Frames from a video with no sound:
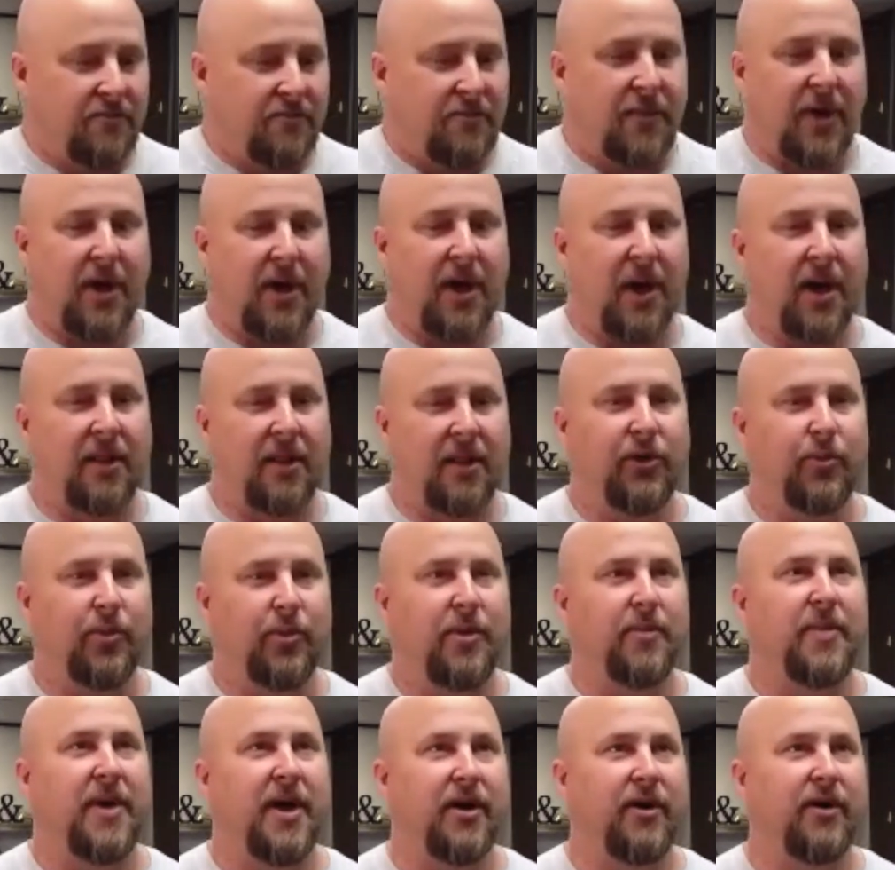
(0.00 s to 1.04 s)
a little bit
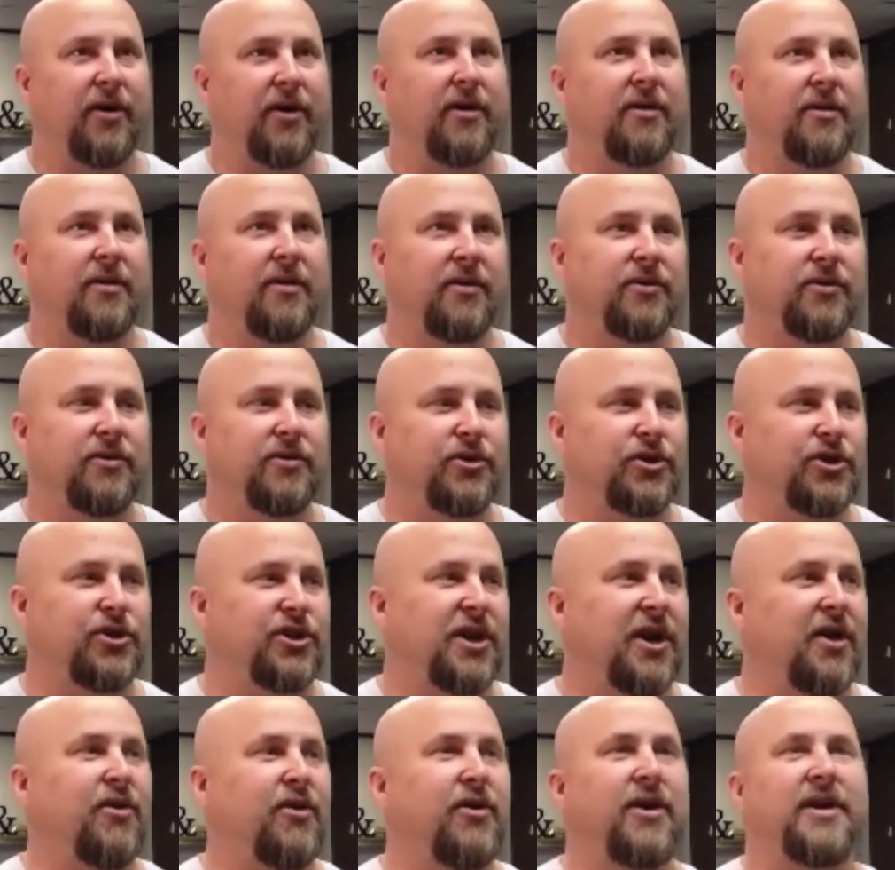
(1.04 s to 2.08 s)
better
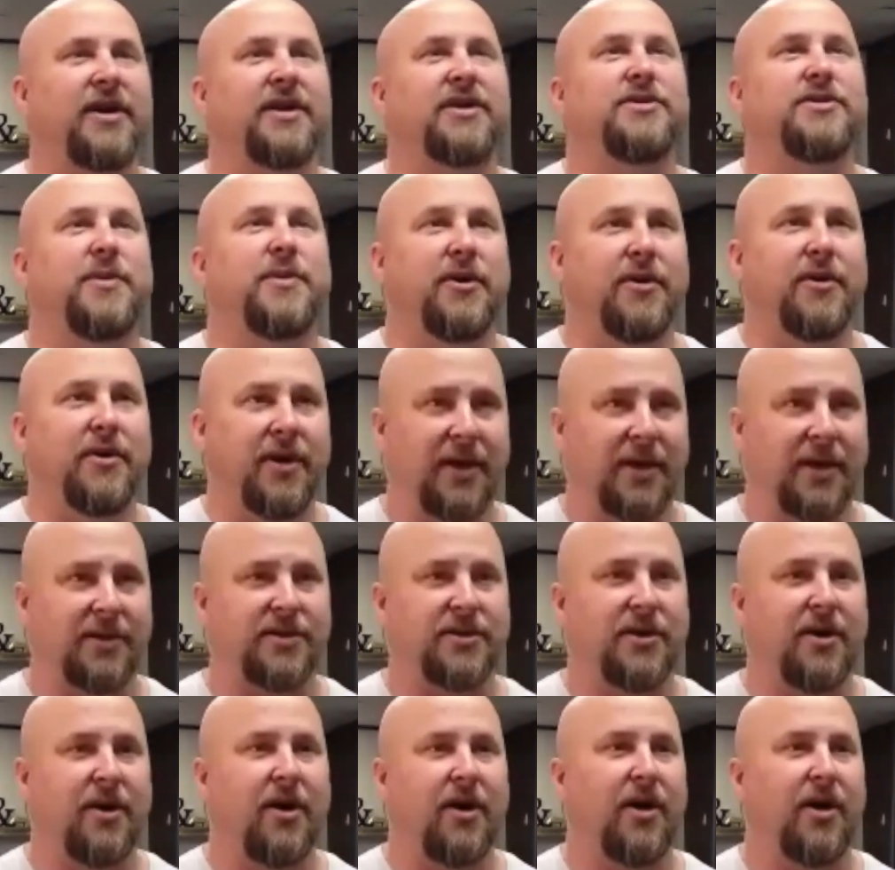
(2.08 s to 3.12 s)
shared experience
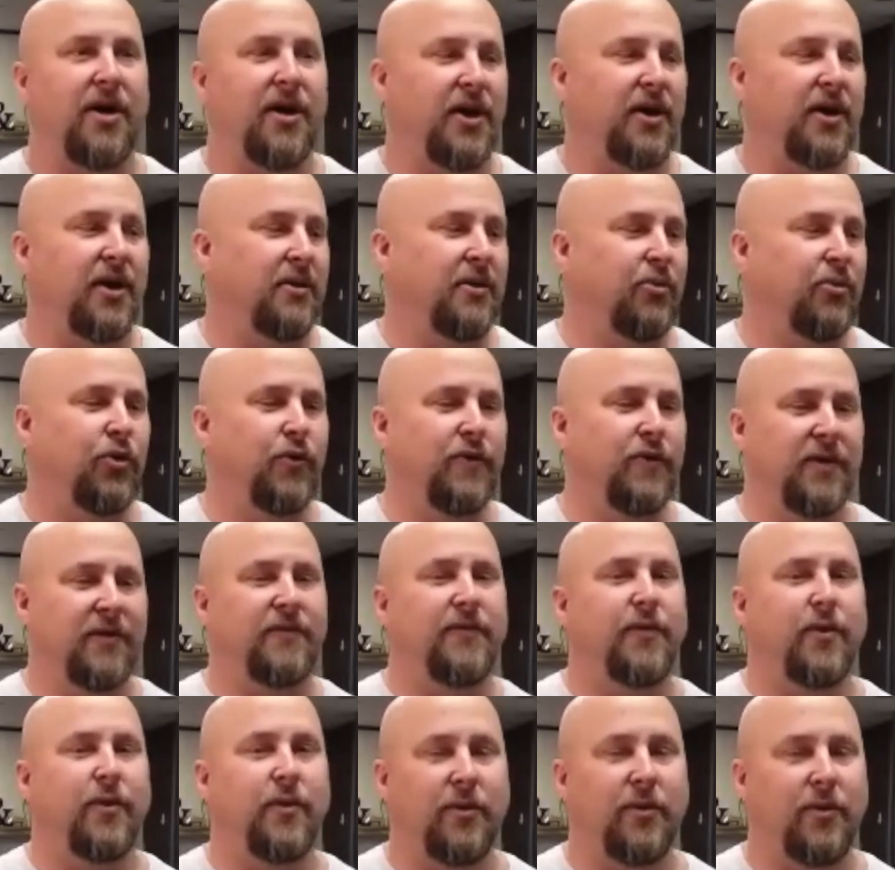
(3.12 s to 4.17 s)
on moving
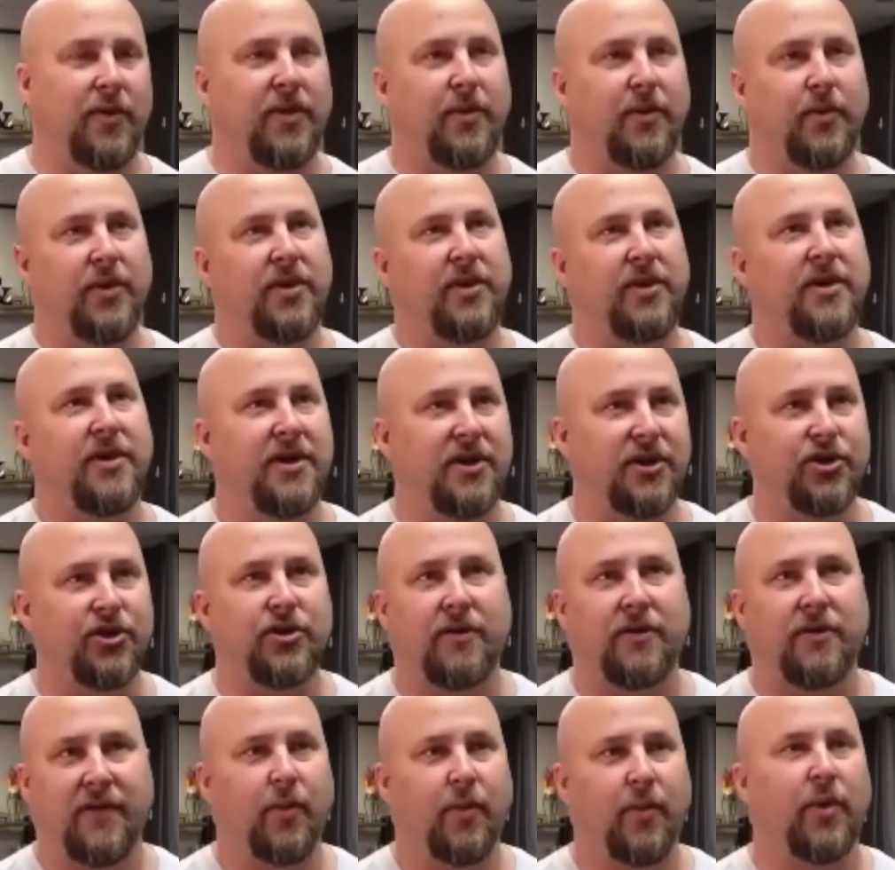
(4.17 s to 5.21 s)
forward with an initiative
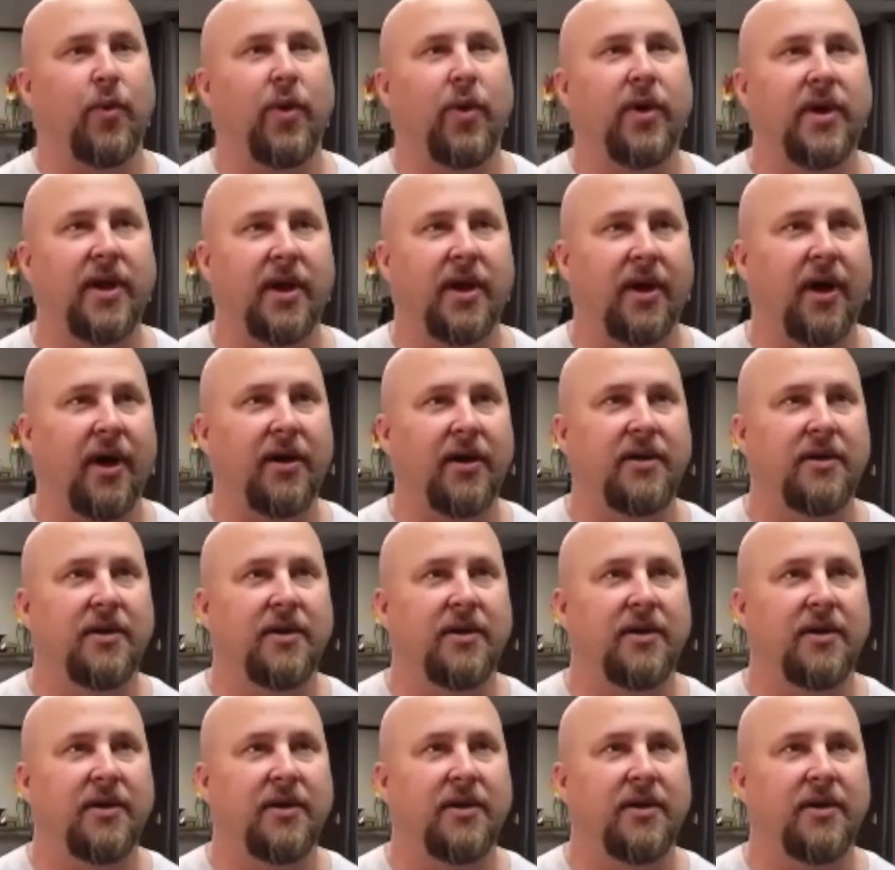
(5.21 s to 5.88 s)
that we're working on.